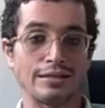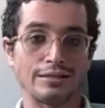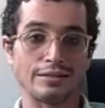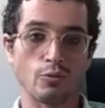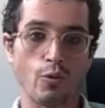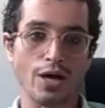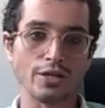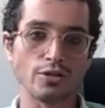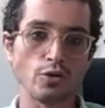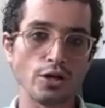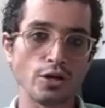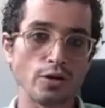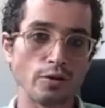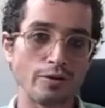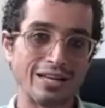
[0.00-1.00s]
What
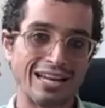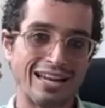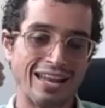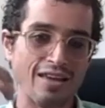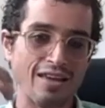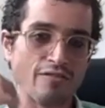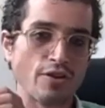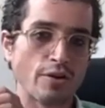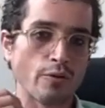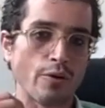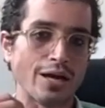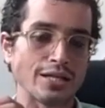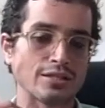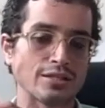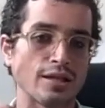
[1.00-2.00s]
you're living
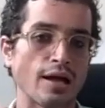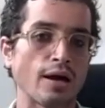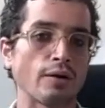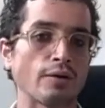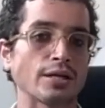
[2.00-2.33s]
right now,